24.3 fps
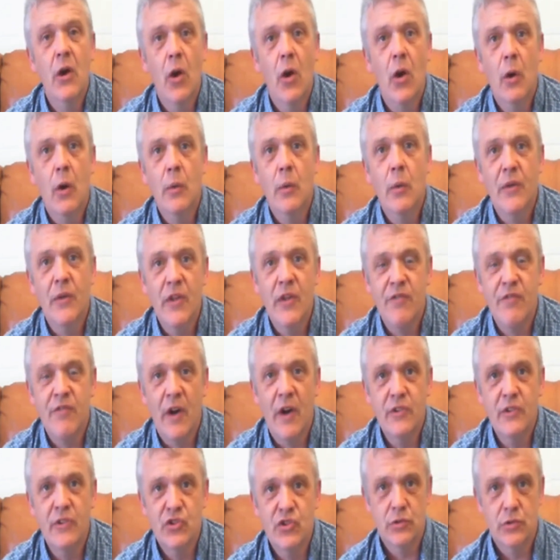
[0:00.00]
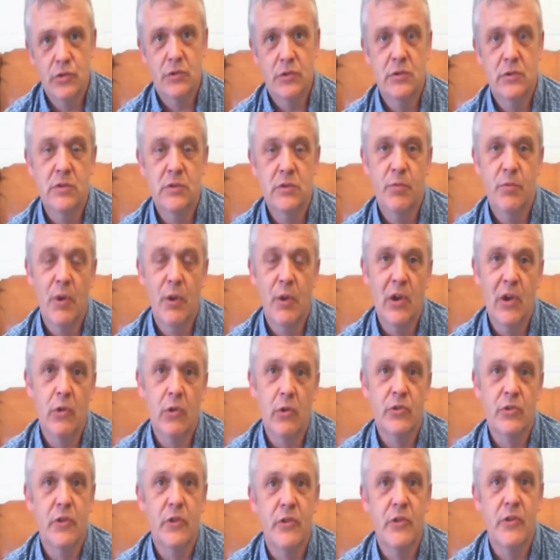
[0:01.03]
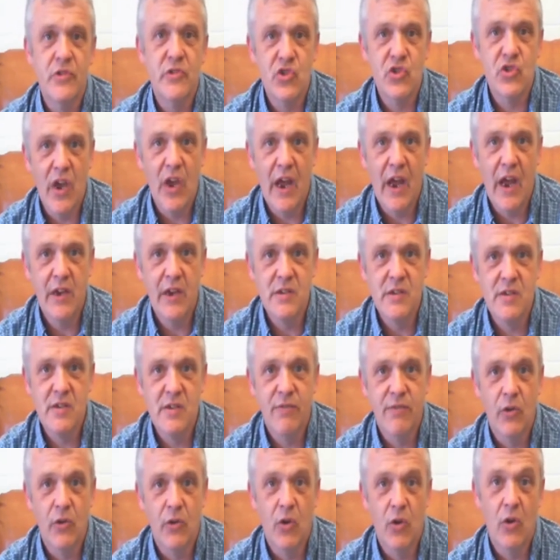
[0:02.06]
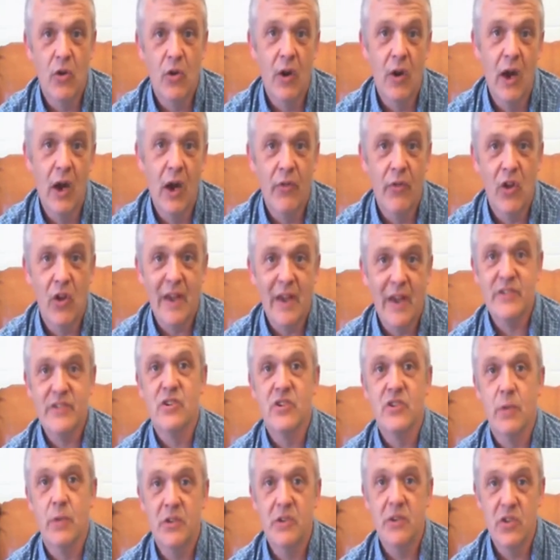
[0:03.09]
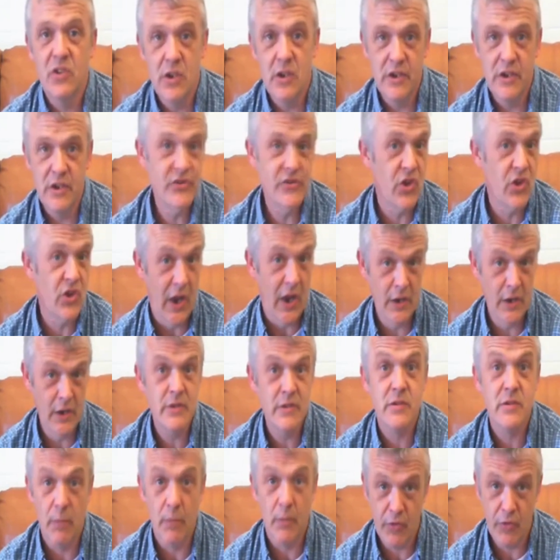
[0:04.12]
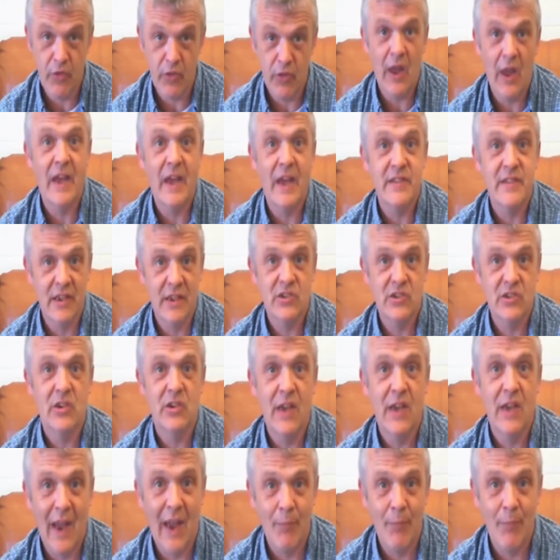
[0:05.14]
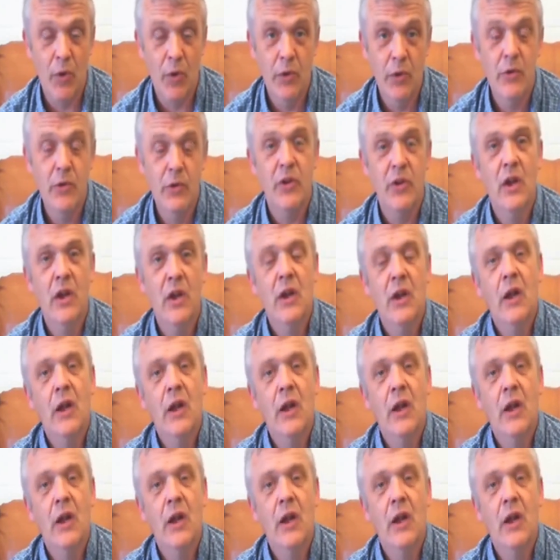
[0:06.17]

Or where they find children who've been locked under the stairs for the last 20 years, again, something that has actually happened.